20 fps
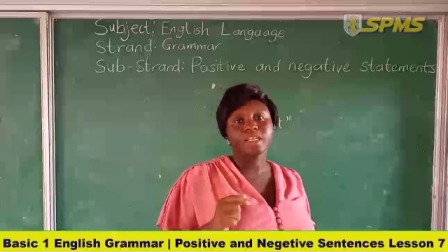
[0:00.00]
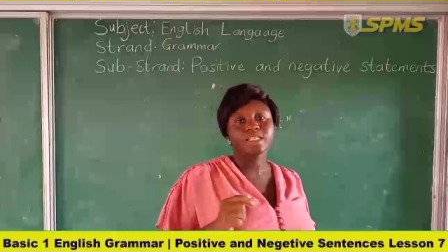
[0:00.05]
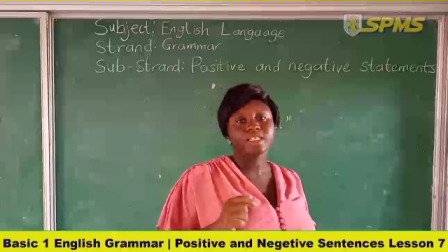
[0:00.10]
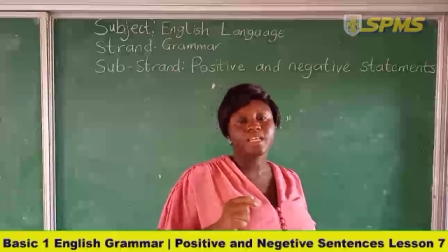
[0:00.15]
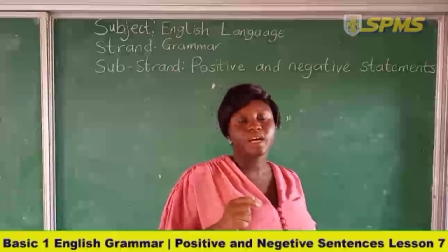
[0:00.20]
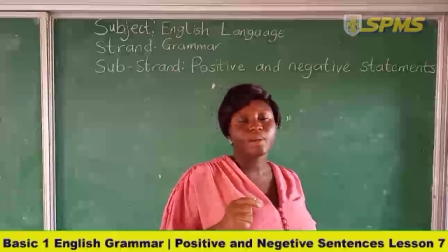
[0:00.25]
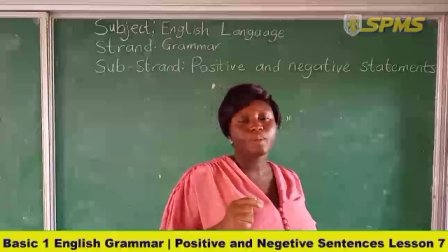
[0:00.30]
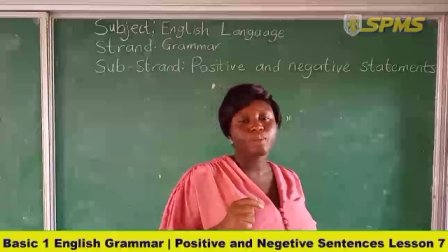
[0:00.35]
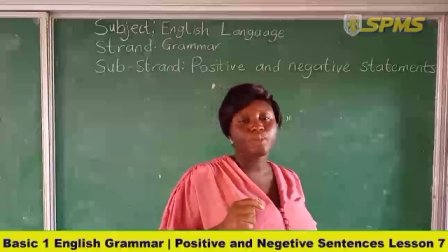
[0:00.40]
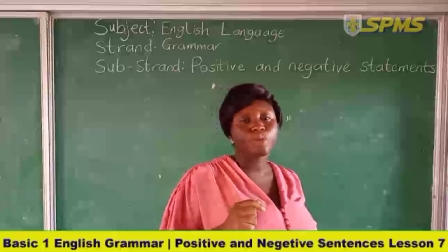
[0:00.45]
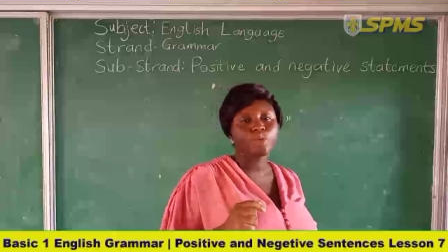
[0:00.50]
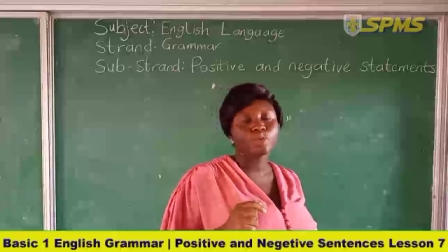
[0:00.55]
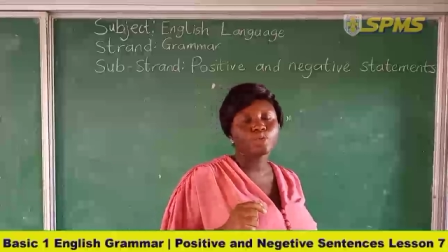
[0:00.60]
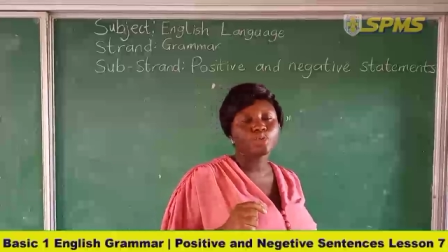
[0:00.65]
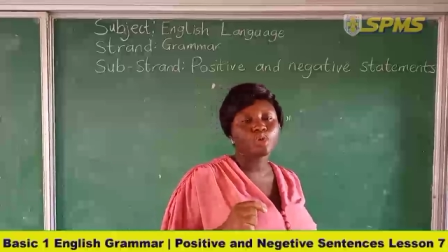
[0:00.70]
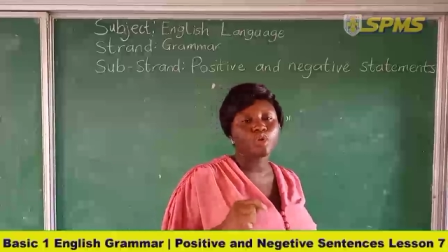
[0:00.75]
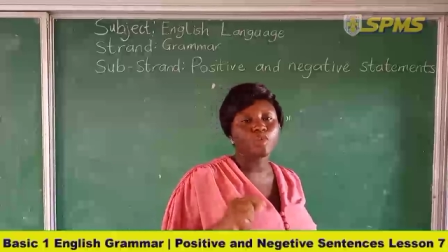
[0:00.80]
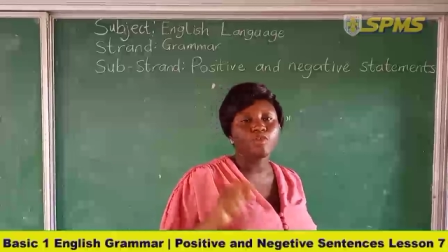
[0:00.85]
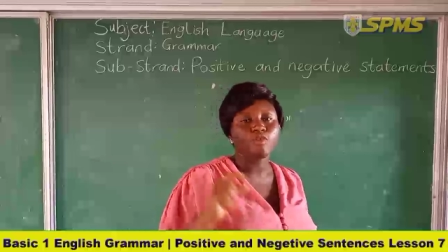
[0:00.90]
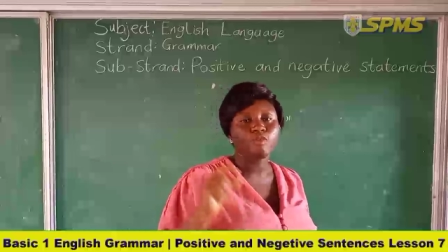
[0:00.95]

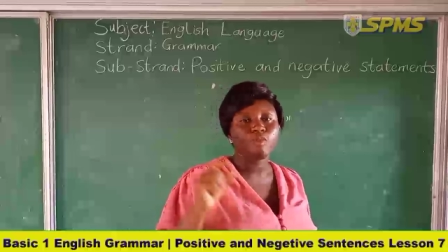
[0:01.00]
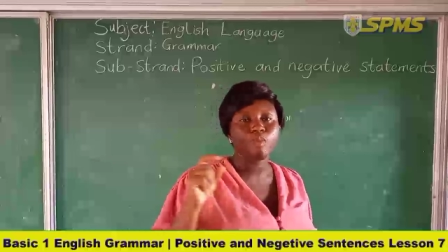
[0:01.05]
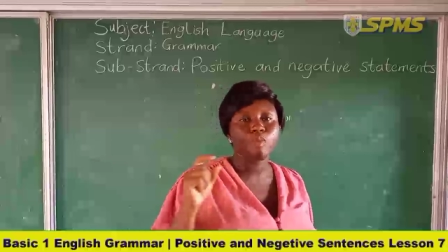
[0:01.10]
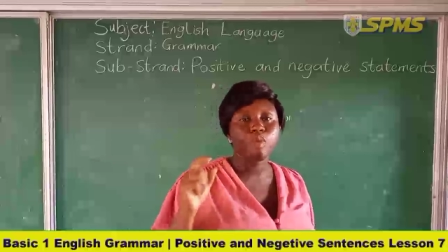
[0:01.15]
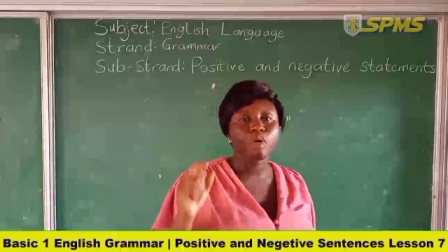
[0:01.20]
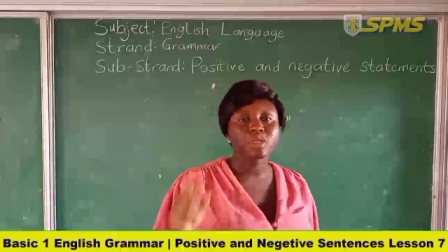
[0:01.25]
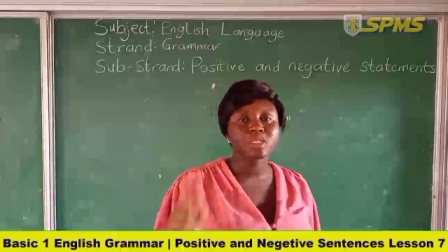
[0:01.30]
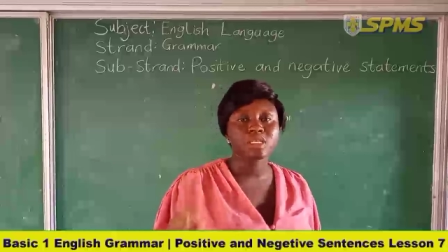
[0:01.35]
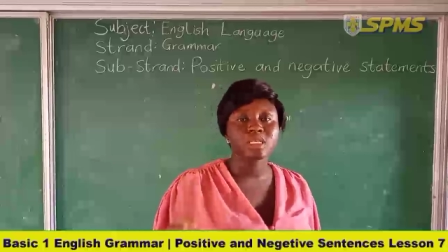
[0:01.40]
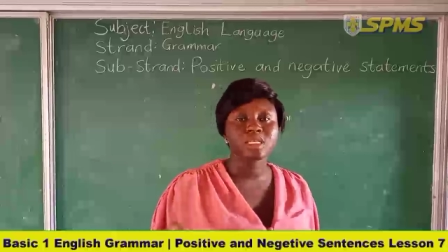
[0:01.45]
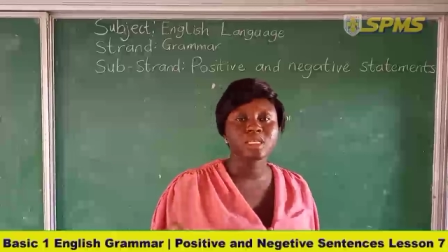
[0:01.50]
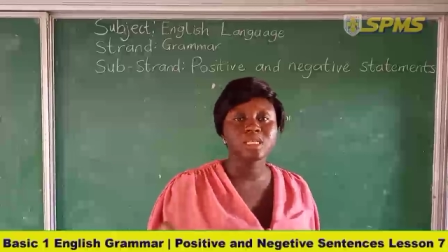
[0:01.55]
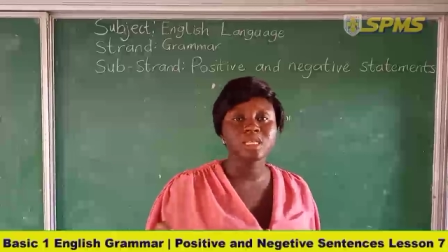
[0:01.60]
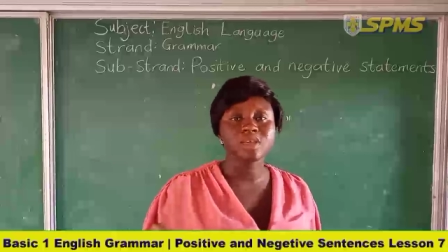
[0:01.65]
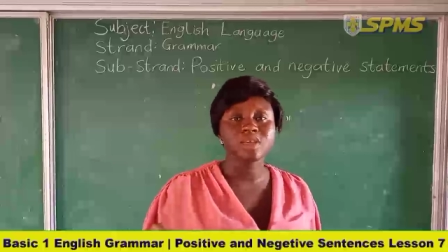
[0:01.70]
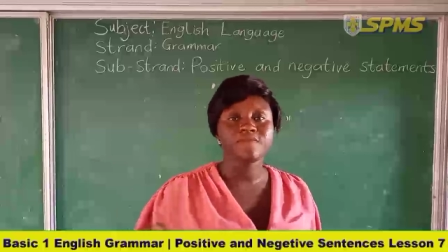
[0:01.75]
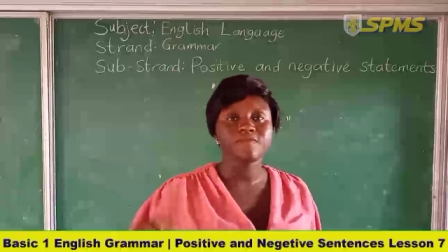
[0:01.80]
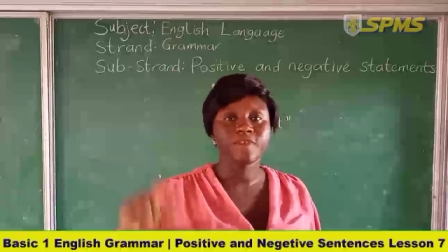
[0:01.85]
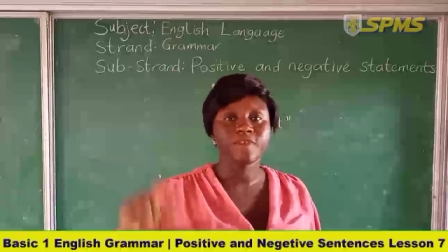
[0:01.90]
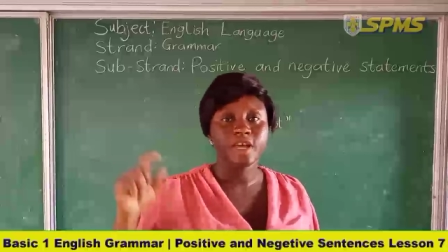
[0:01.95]
examples of
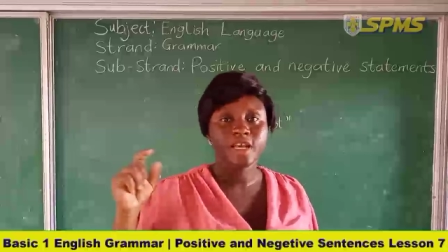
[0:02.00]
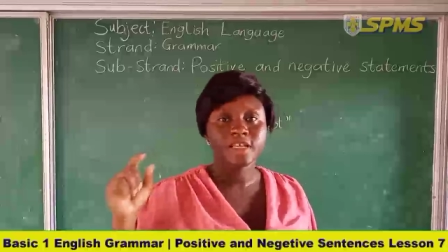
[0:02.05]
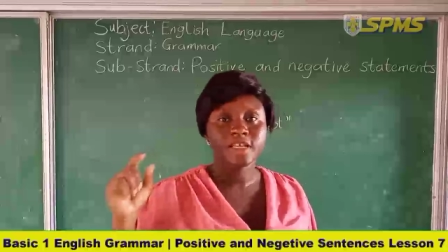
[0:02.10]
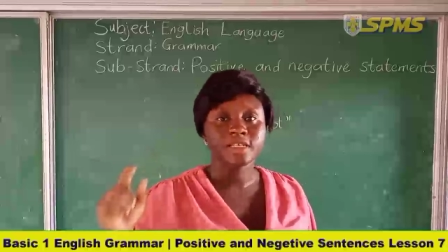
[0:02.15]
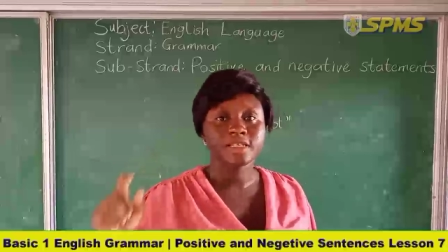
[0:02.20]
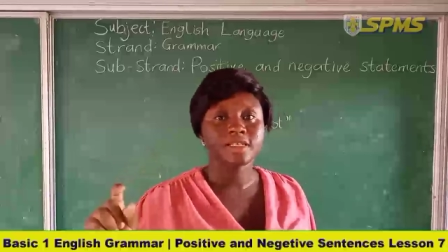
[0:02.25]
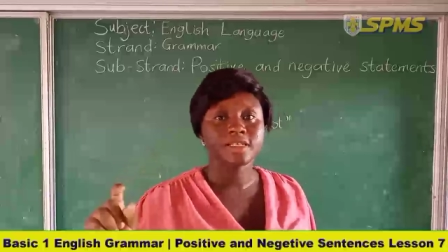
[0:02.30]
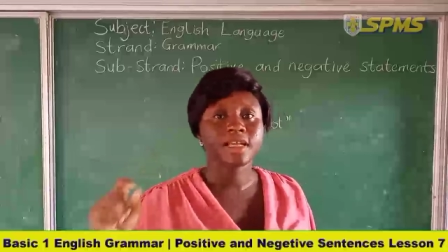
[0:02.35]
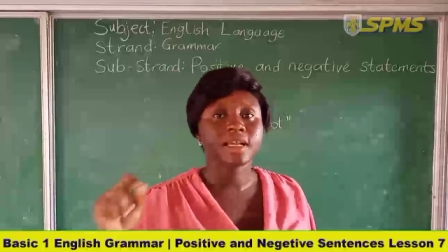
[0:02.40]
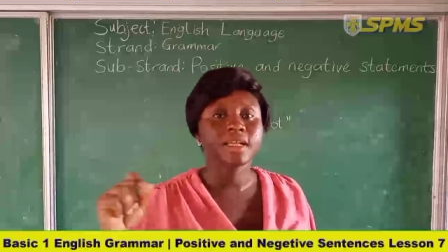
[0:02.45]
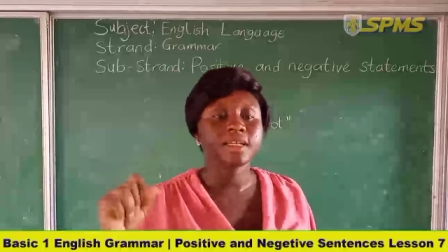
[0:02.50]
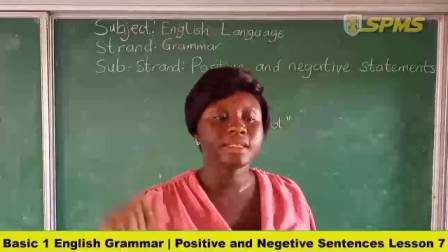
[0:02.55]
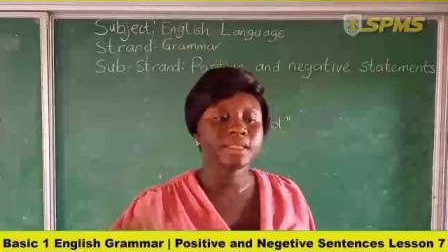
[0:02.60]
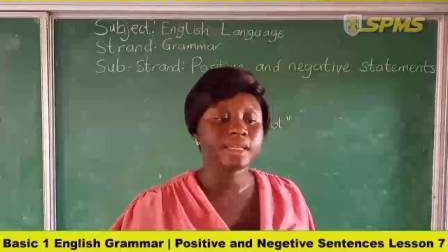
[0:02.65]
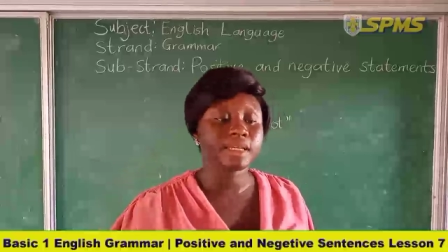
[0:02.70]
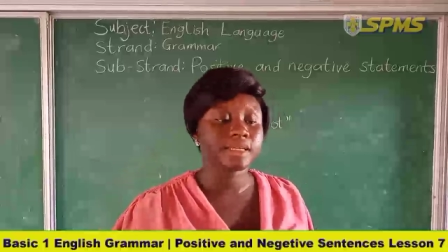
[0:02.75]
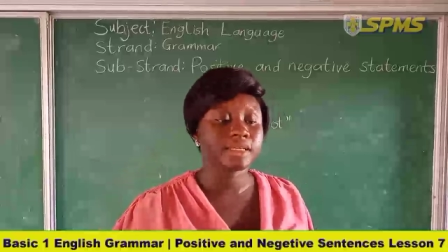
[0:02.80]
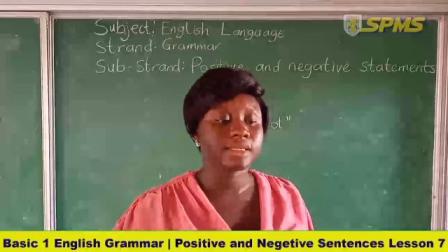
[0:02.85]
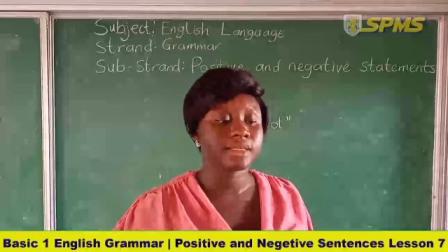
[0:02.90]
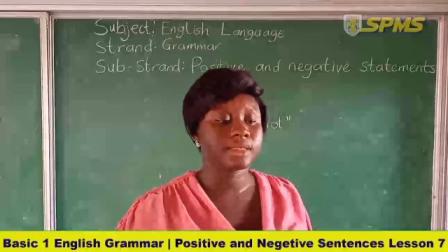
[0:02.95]
positive
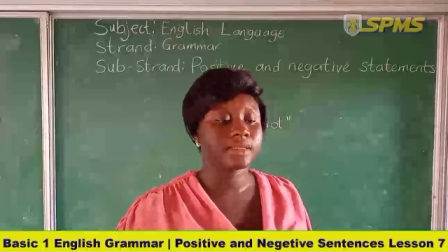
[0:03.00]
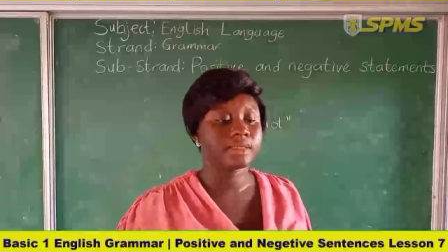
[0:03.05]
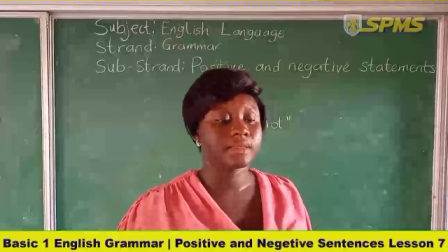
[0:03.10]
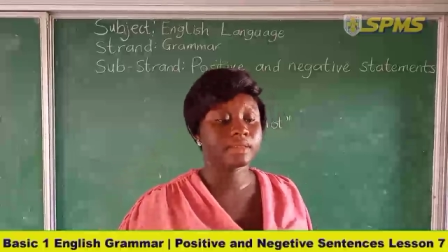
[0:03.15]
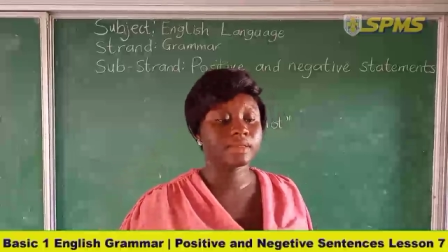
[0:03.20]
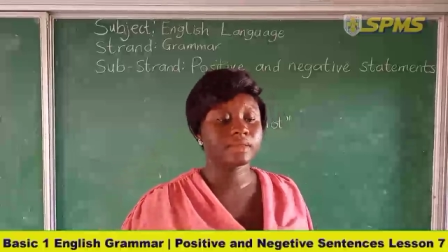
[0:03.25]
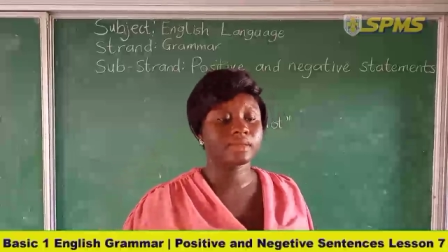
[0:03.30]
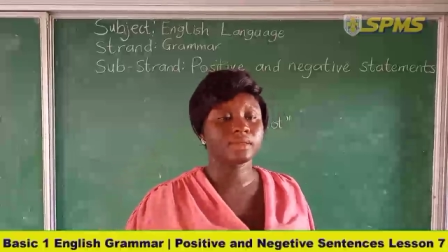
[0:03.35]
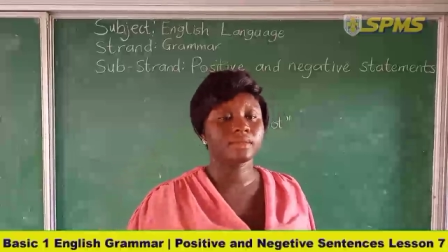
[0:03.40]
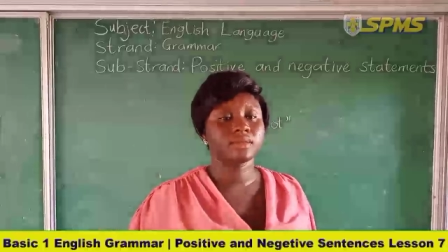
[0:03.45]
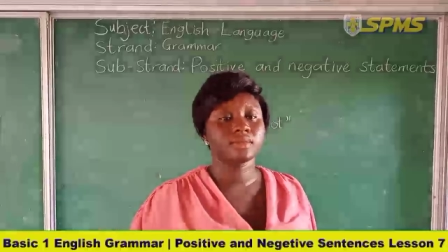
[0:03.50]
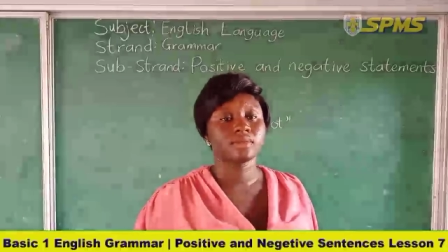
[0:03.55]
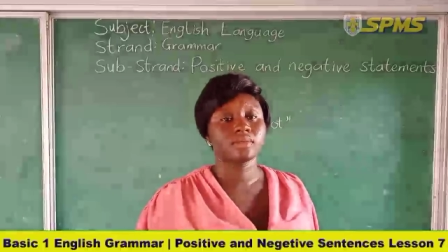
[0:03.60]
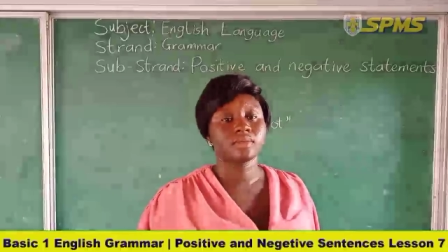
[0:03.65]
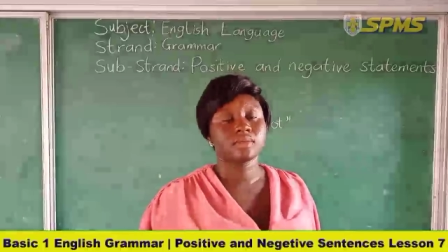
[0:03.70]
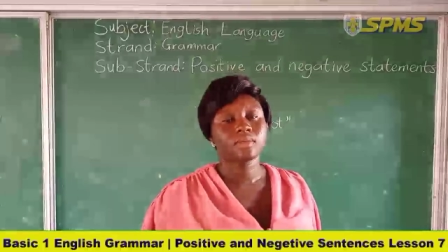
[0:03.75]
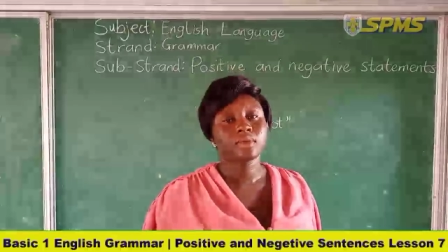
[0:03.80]
sentences.